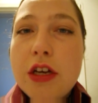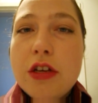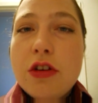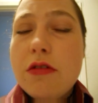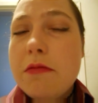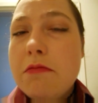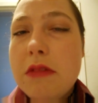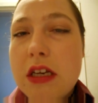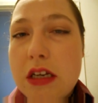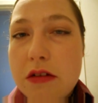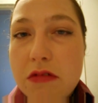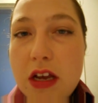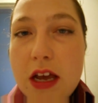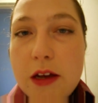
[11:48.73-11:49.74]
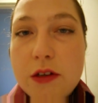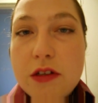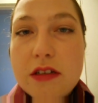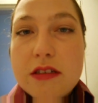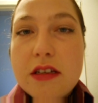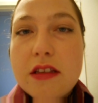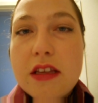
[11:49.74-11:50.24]
your immediate reaction
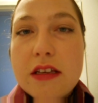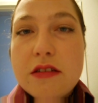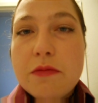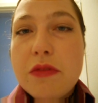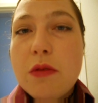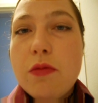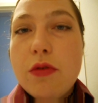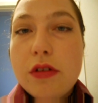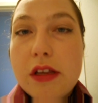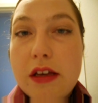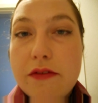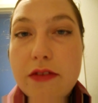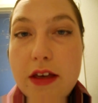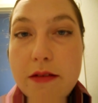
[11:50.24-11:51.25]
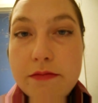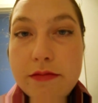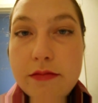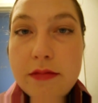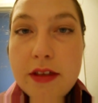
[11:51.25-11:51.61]
is to think something poorly of them,